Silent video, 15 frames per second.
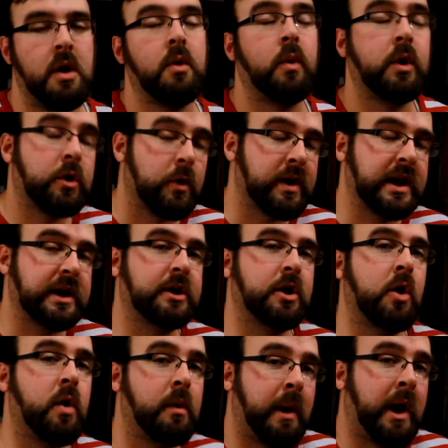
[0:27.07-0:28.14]
What do I need to
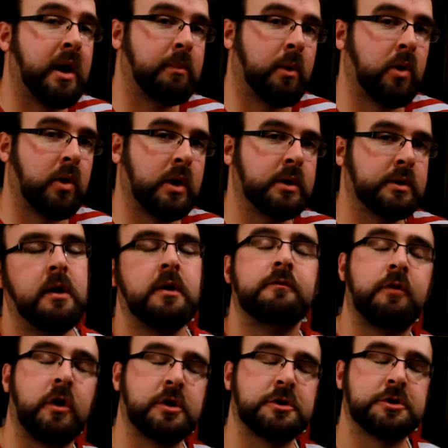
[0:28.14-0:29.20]
know about Ebola?
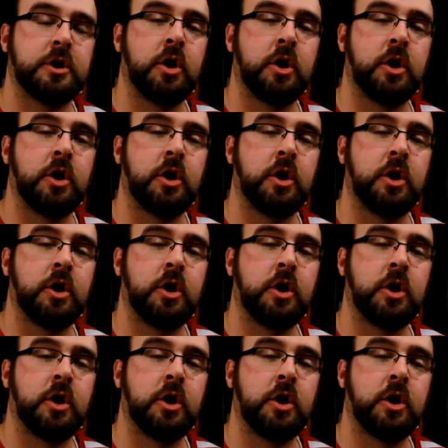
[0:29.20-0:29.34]
First,